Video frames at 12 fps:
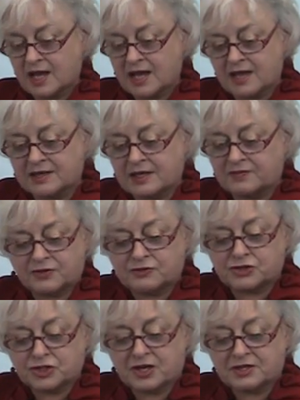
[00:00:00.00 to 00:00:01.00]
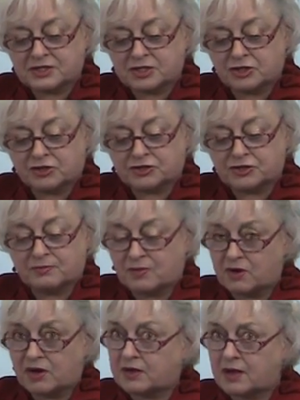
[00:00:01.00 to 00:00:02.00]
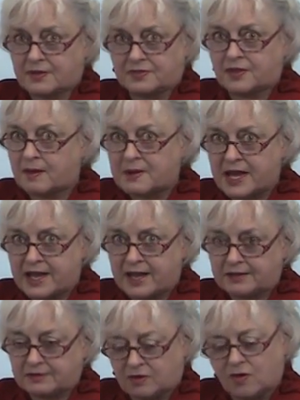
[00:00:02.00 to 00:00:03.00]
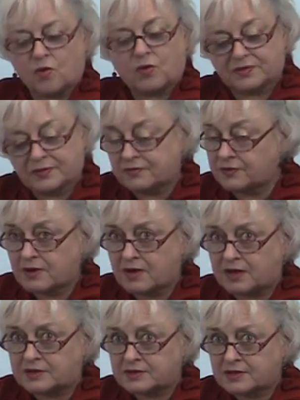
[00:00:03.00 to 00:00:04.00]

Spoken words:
And if you just learn to mark the back or the front,